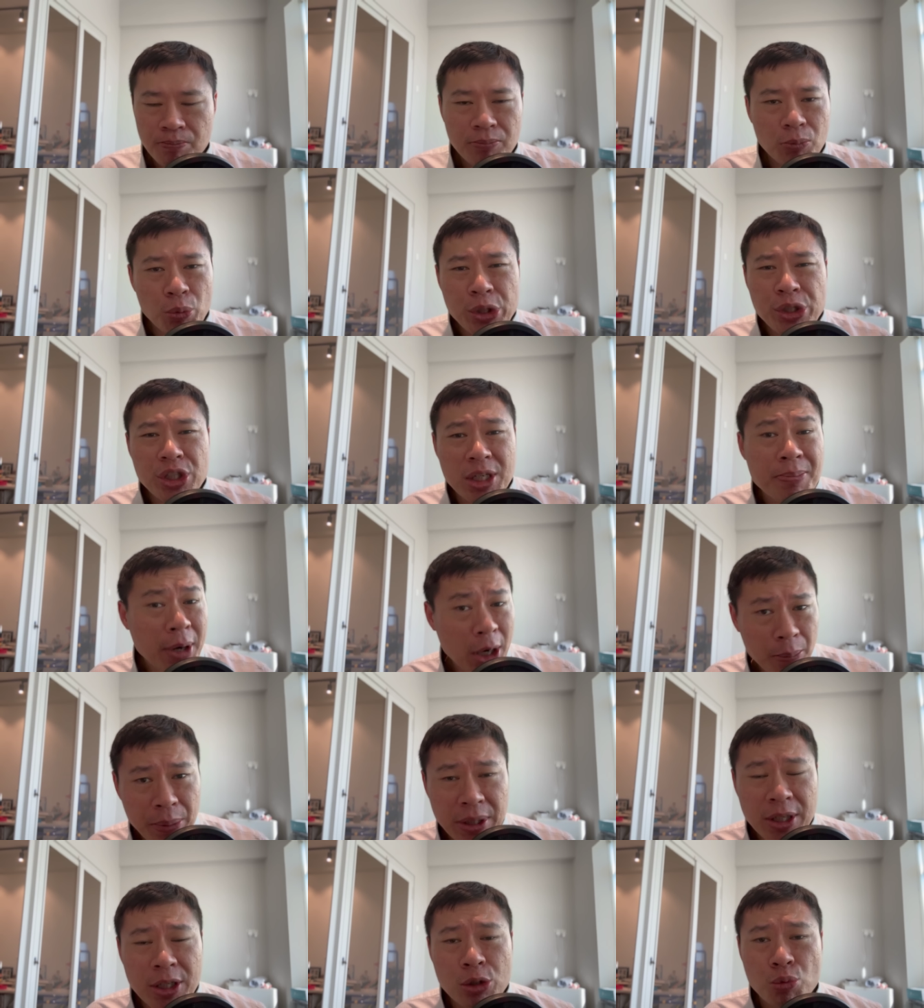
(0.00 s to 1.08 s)
which in my
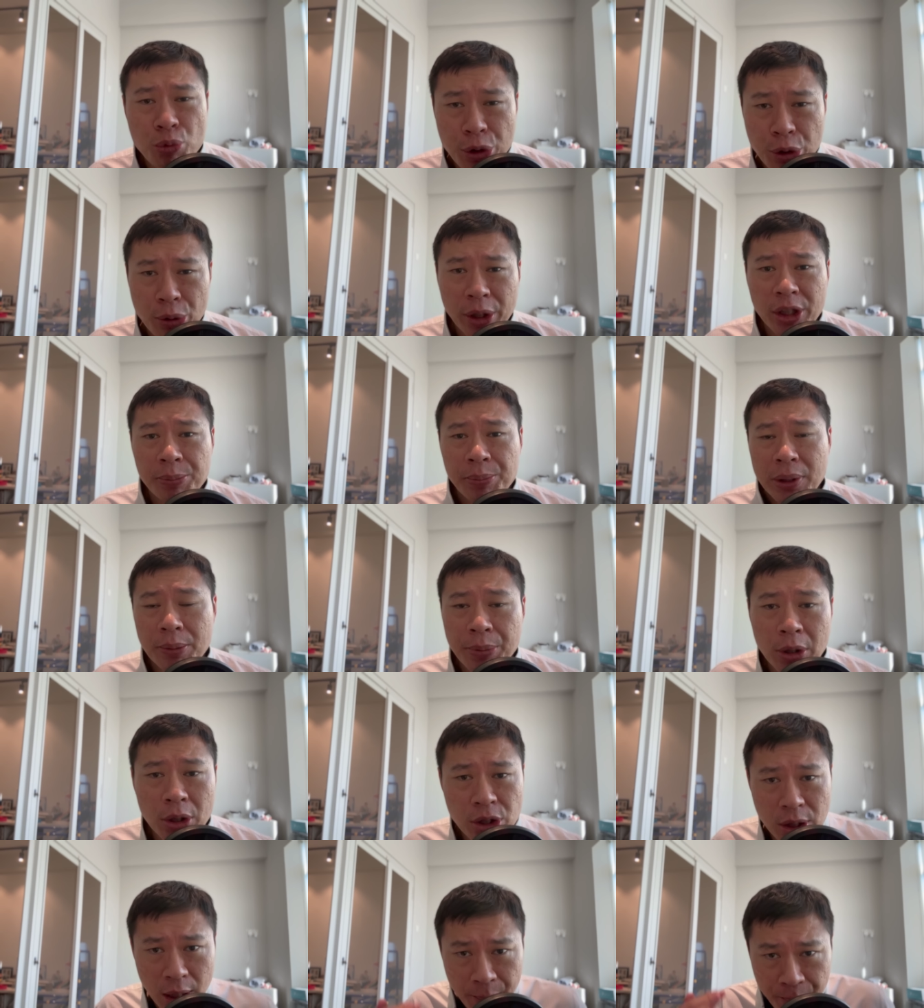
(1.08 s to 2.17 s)
opinion is regrettable
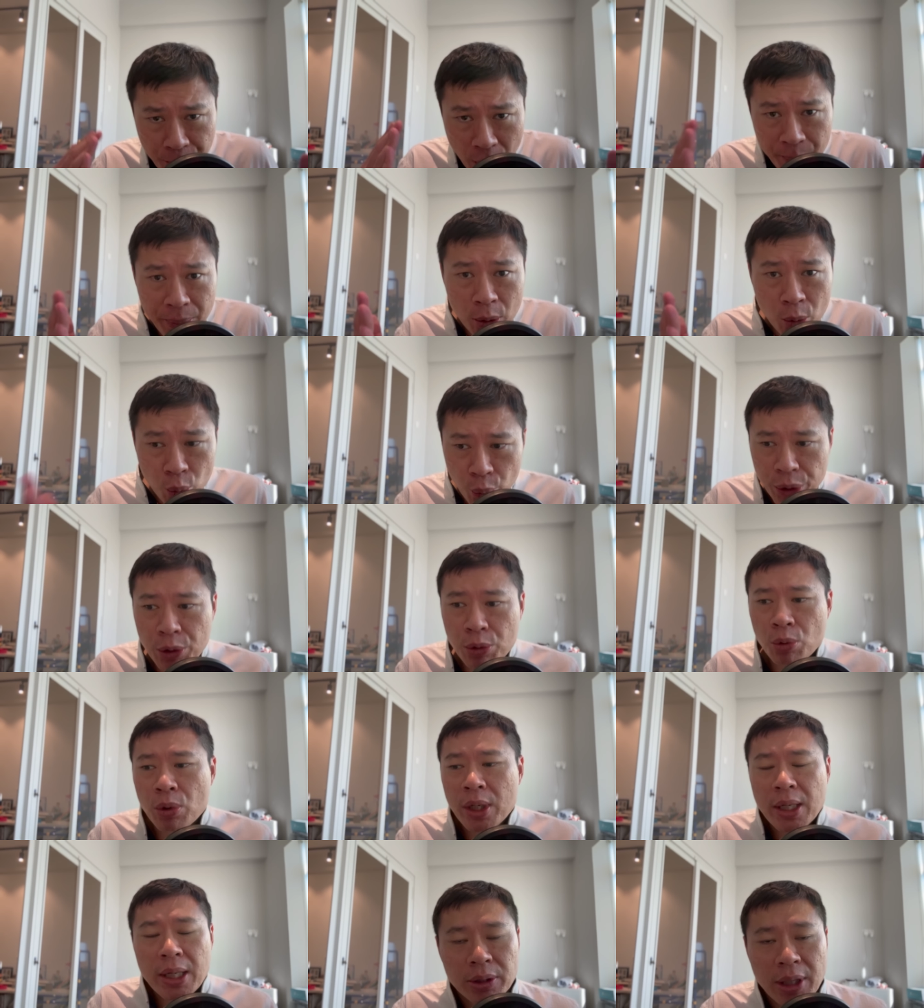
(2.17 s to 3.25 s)
because a proper
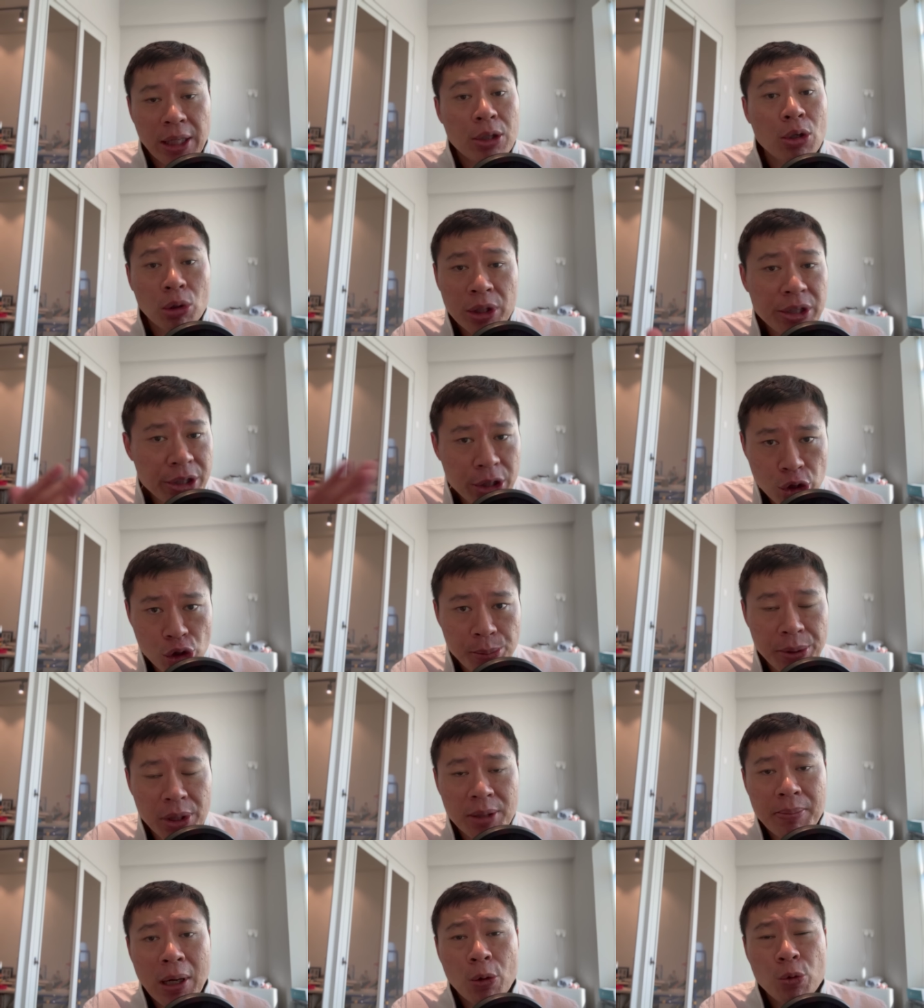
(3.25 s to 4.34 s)
will can only distribute
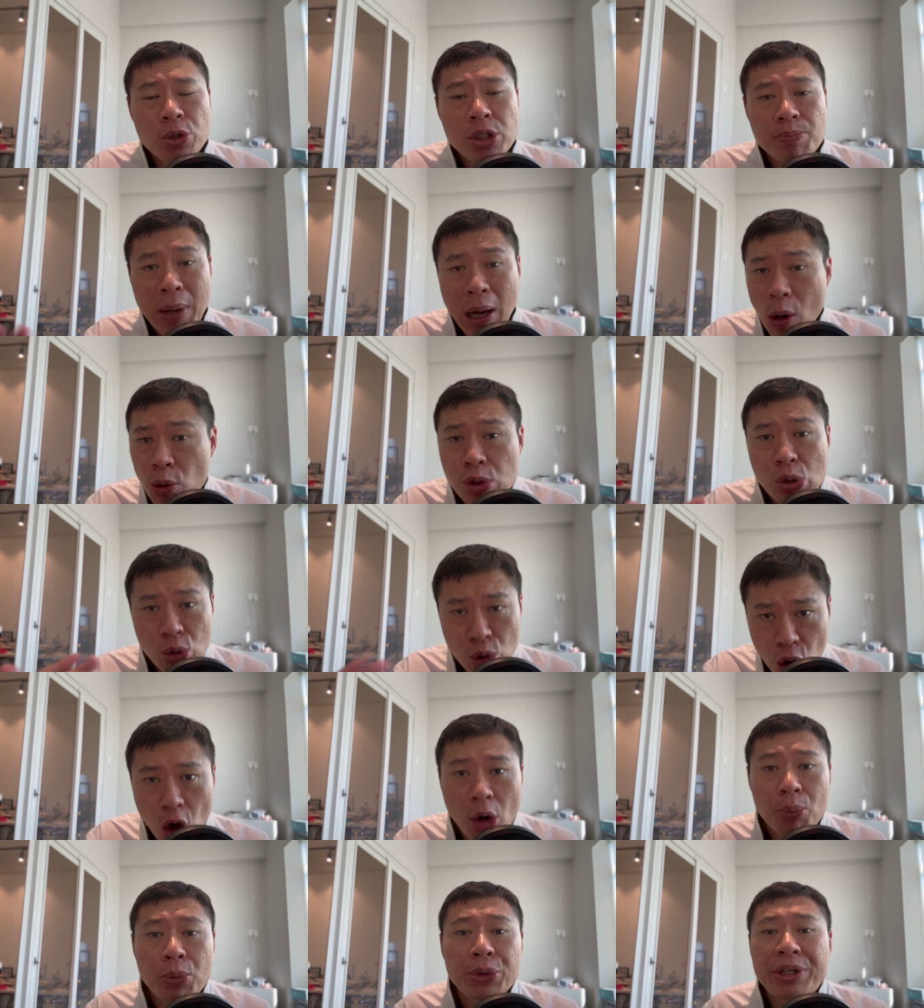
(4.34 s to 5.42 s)
amounts but also
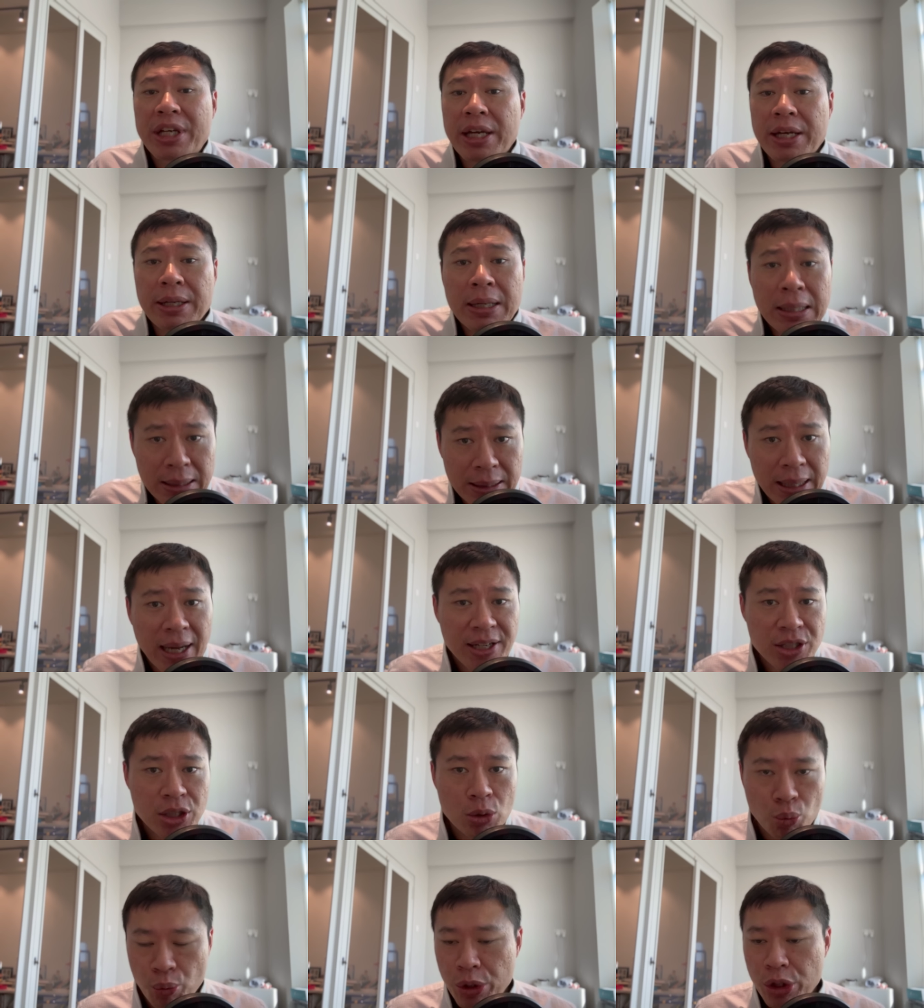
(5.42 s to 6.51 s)
communicate
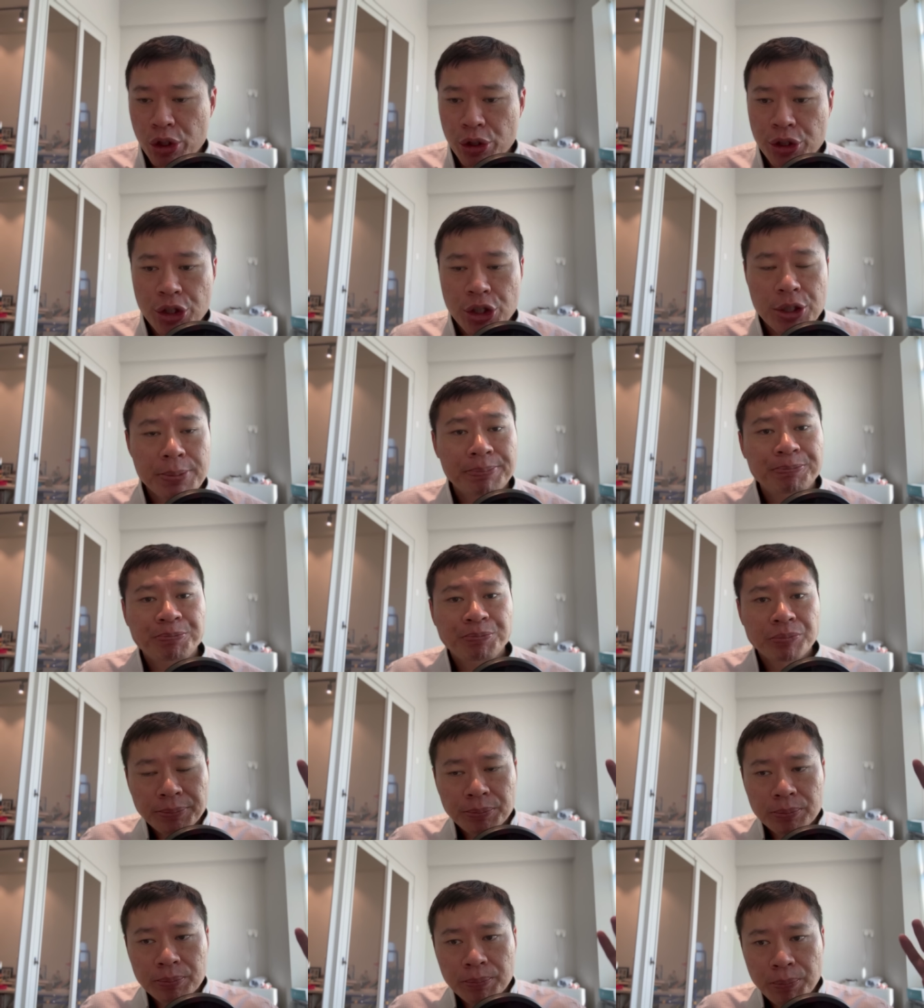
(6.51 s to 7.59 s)
last wishes.
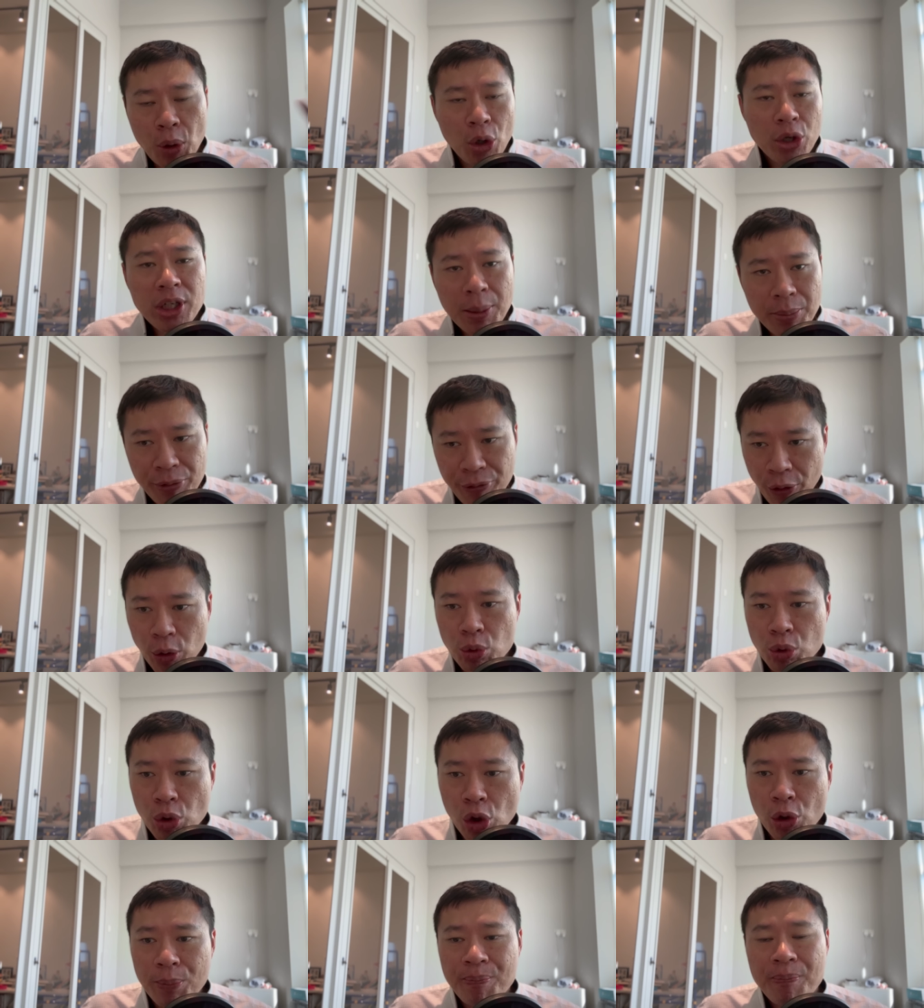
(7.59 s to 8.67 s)
Point number four to
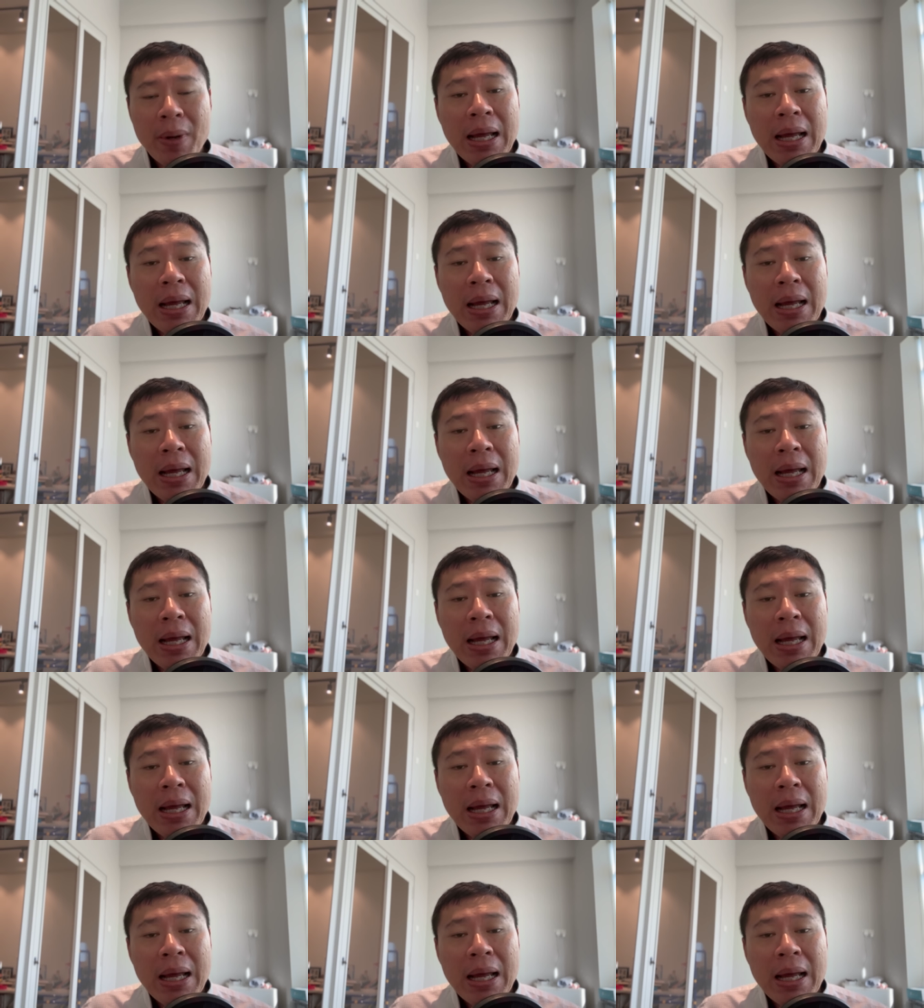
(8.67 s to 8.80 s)
note,